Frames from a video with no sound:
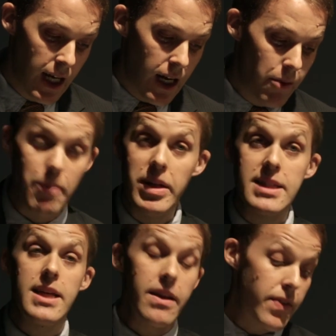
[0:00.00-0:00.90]
I'm not
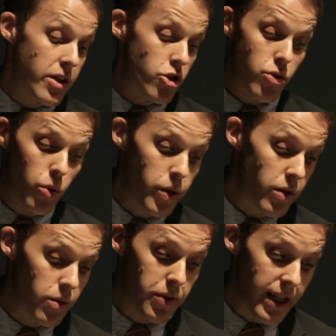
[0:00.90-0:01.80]
saying that they should
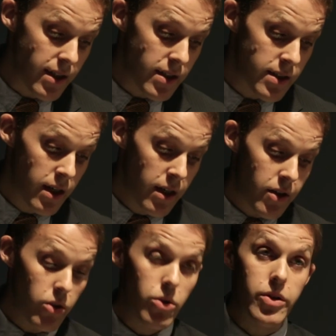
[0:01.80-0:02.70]
totally replace
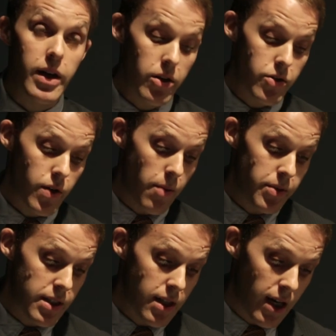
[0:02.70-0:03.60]
the older
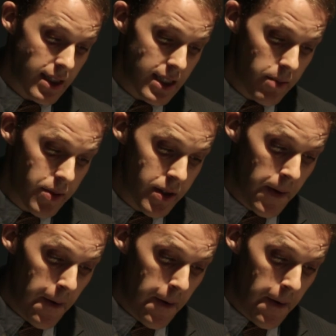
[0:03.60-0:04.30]
Aerotropolis concept,